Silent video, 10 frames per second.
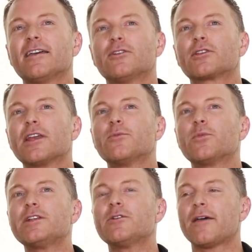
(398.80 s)
Look,
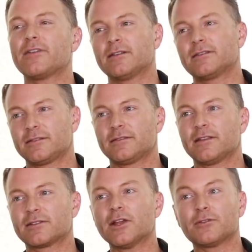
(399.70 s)
we do have it.
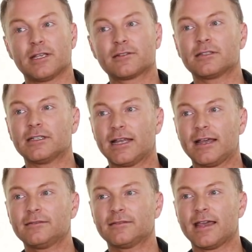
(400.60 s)
There's no tinsel
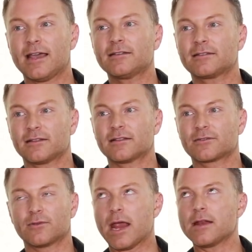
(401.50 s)
allowed in the house.
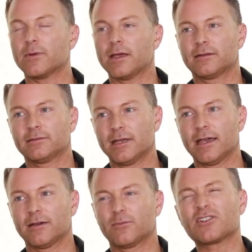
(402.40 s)
There's anywhere,
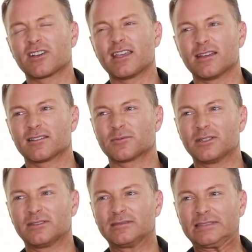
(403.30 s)
which I get as well.